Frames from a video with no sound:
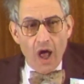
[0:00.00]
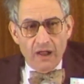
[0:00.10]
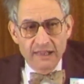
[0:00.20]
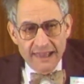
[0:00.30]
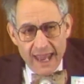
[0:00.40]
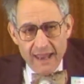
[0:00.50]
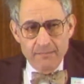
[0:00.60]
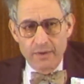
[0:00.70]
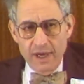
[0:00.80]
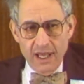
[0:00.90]

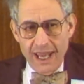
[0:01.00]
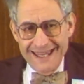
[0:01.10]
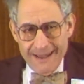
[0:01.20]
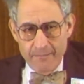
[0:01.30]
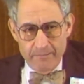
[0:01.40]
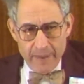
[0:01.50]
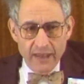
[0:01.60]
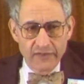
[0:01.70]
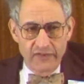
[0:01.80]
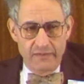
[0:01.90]
laboring in the
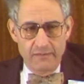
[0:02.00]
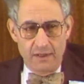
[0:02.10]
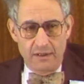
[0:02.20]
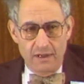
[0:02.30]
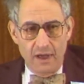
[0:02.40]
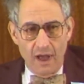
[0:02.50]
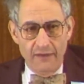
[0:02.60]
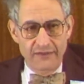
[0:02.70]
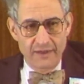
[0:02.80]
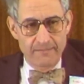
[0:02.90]
basement
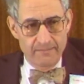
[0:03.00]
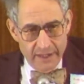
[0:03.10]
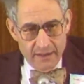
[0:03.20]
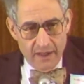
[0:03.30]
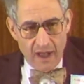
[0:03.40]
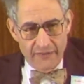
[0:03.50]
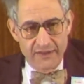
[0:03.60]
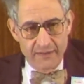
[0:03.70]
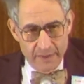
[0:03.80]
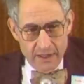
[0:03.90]
of the
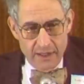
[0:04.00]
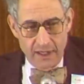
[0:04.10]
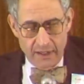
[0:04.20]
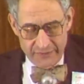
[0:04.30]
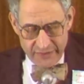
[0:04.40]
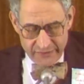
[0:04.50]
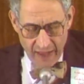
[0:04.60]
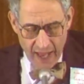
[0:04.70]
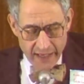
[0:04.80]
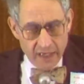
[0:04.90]
building of
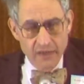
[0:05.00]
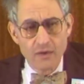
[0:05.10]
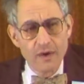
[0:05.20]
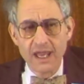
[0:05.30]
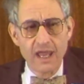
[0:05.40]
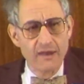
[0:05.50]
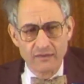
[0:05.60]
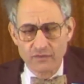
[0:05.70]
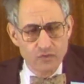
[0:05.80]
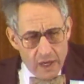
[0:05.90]
society,
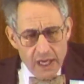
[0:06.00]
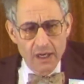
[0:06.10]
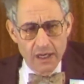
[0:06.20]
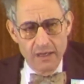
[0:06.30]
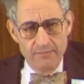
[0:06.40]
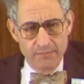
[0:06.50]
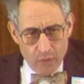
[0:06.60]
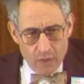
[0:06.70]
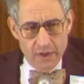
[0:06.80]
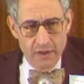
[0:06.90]
doing really
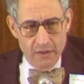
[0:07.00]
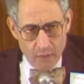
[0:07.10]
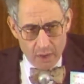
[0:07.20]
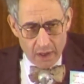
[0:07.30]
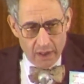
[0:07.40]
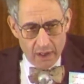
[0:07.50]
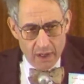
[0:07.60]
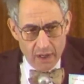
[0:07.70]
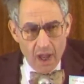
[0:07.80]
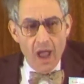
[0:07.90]
important work,
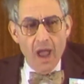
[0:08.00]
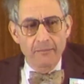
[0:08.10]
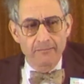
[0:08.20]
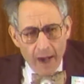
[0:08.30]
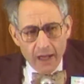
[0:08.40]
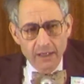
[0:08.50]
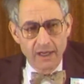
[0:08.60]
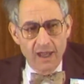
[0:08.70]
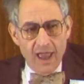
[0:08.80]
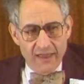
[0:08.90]
but
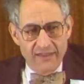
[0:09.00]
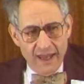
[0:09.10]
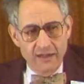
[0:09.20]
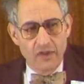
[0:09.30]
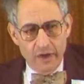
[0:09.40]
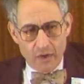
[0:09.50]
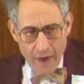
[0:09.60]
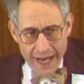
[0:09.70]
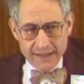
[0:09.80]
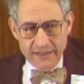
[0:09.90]
that the
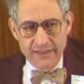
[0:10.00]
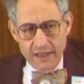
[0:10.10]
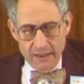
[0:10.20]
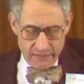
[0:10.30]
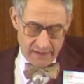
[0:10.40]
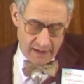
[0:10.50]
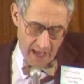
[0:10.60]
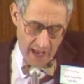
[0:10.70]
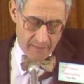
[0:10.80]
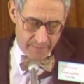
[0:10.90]
great things that
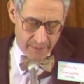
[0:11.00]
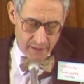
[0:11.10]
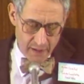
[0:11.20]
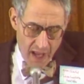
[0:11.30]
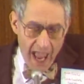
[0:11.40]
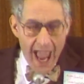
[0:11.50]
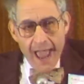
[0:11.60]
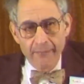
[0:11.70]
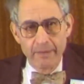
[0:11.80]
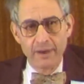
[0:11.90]
happen
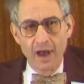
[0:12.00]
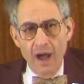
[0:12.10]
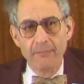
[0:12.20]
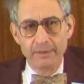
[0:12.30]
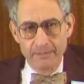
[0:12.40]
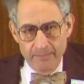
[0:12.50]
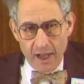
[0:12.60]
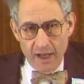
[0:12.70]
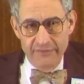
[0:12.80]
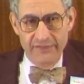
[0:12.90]
happen up
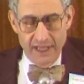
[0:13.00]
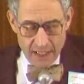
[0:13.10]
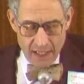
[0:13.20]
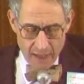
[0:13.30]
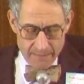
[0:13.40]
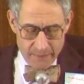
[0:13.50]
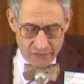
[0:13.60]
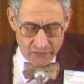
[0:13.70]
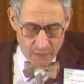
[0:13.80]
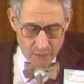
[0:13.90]
above in the upper
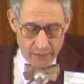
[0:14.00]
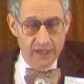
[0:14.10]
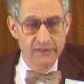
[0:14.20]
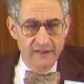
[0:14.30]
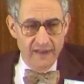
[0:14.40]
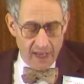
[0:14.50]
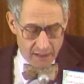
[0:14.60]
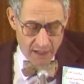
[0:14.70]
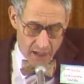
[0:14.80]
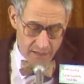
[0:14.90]
stories, and they are
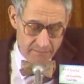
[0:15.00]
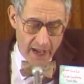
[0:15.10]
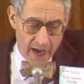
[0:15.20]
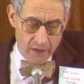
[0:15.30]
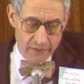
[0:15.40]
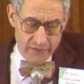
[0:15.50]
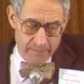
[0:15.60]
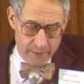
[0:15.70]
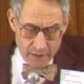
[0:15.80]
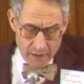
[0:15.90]
done by
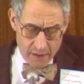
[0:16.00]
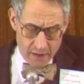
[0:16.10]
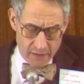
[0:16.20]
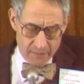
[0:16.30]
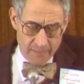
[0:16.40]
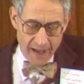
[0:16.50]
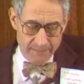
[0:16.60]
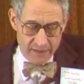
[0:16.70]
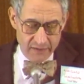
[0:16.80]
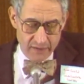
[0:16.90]
entrepreneurs, by
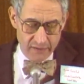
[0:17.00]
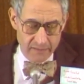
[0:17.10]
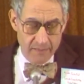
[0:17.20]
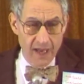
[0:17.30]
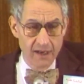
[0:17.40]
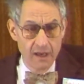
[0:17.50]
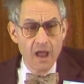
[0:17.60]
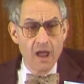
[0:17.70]
businessmen,